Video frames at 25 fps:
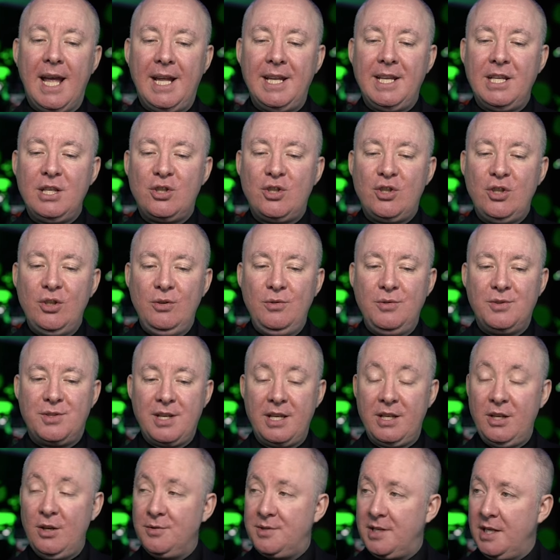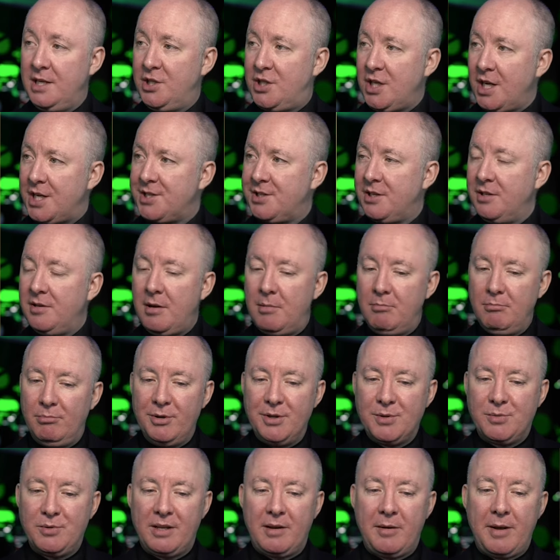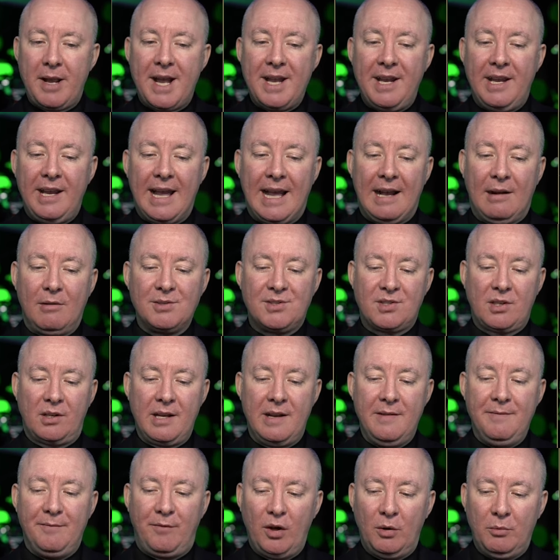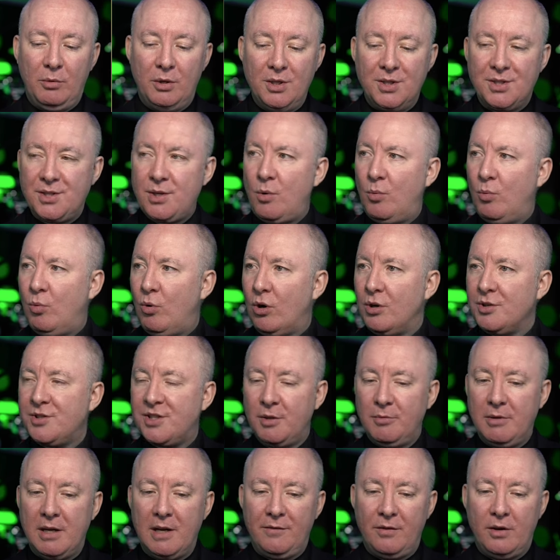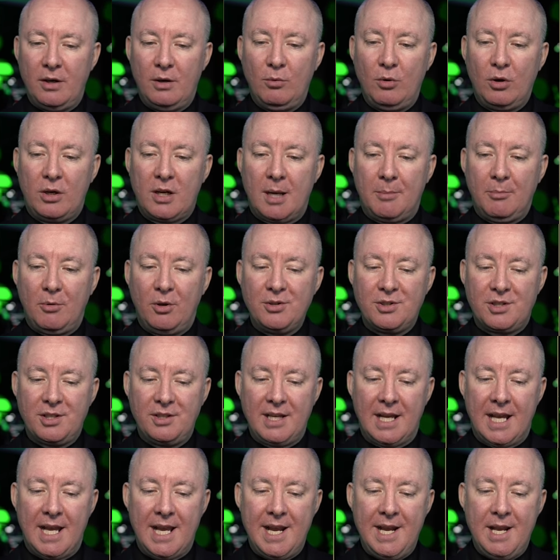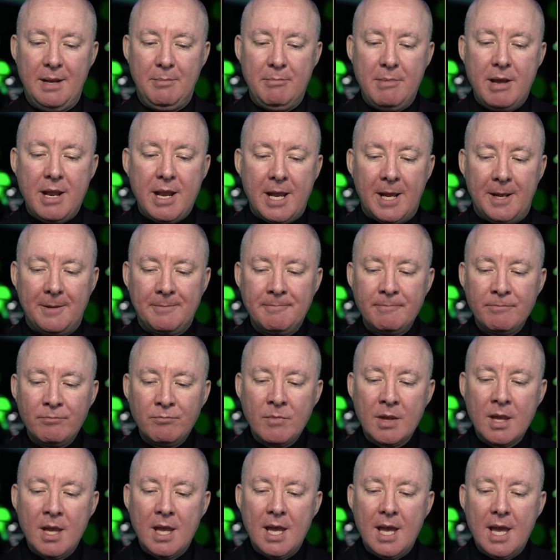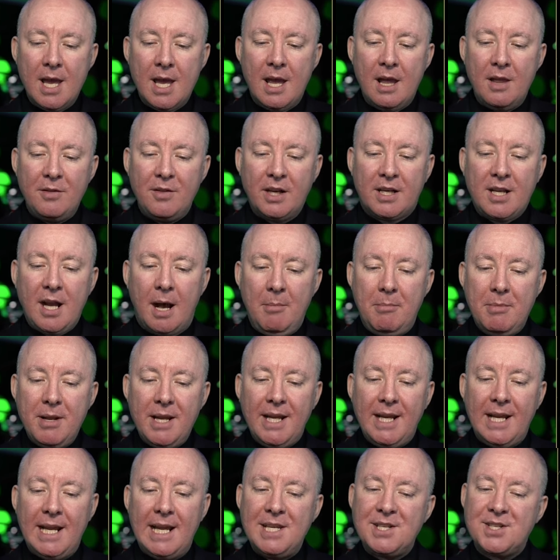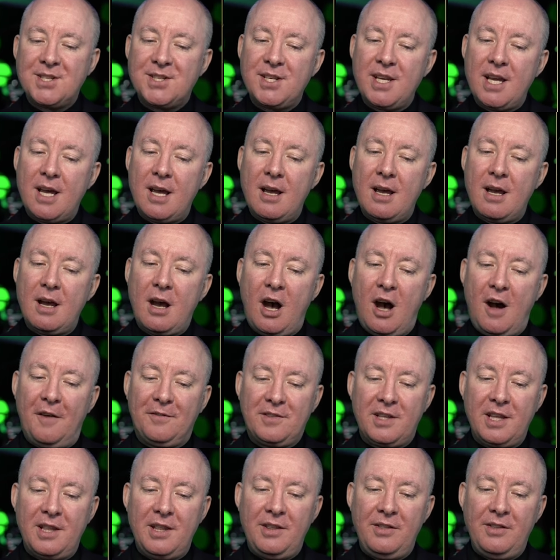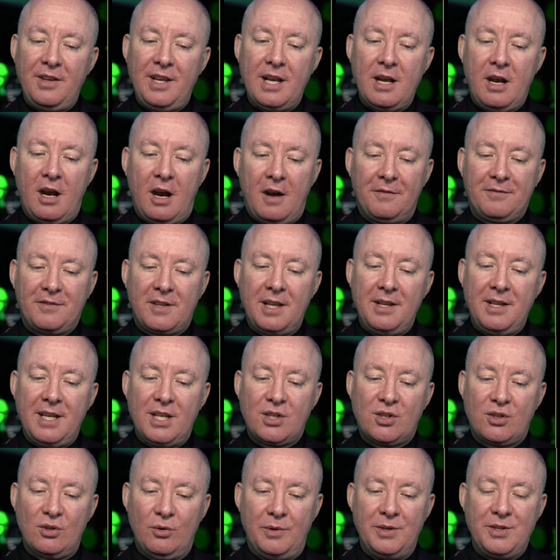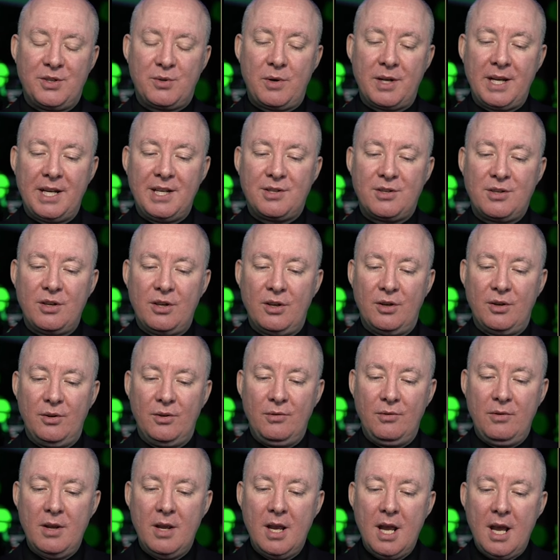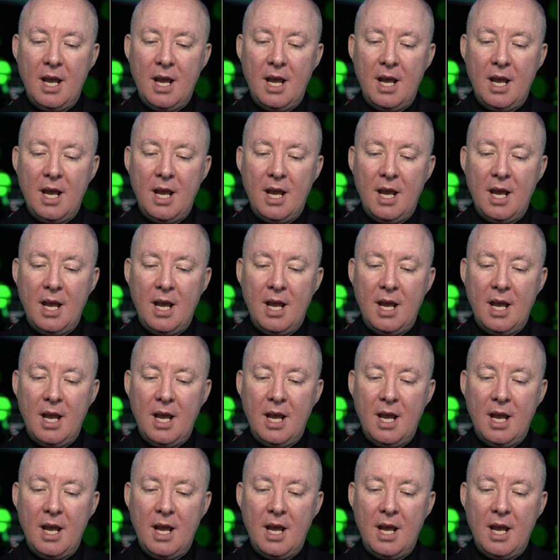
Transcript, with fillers: and it's using just the numbers without any outside influence whatsoever. We'll come on to that in a minute. The company is after the issue in 22